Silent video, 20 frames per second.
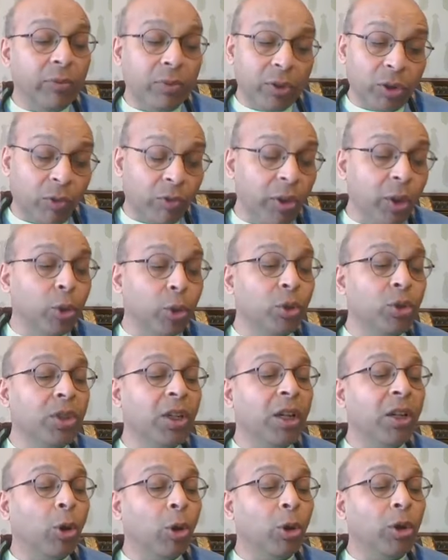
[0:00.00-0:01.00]
so we use
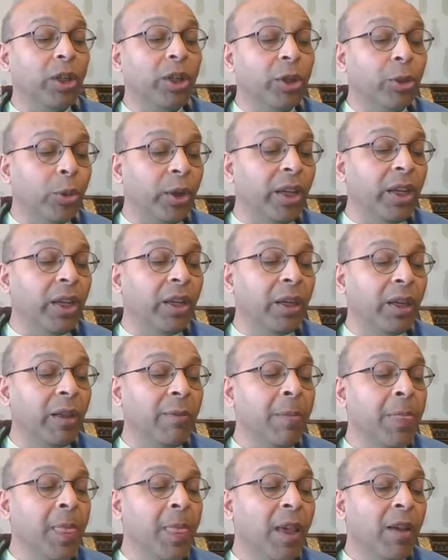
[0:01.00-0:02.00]
only green
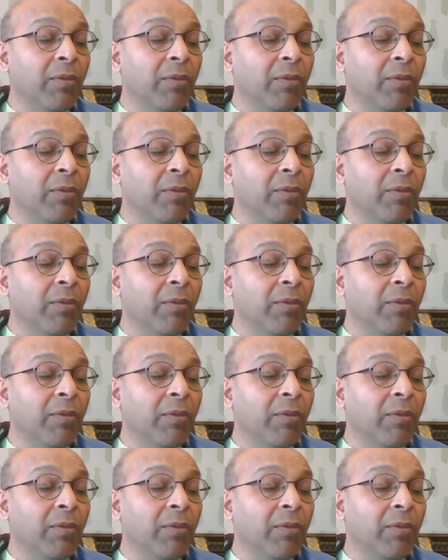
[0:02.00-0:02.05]
tea.